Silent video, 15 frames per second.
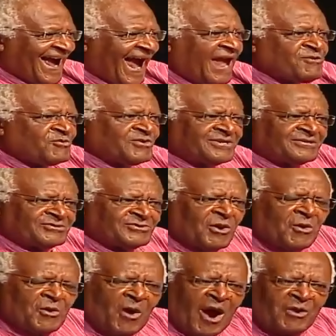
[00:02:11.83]
I wouldn't
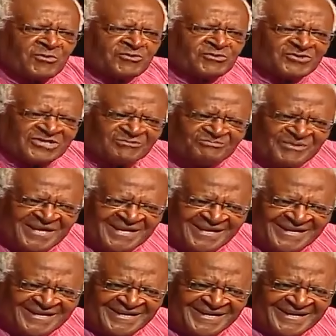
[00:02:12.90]
know how to
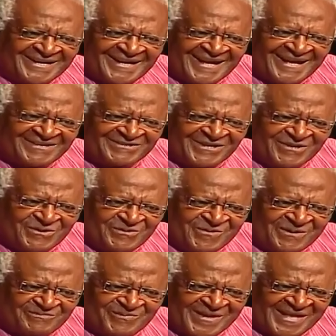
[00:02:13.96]
speak as a
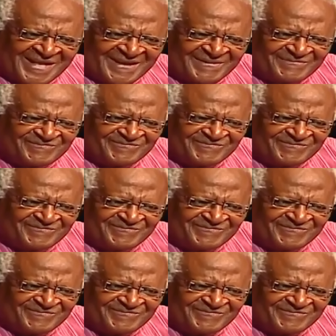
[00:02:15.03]
human being.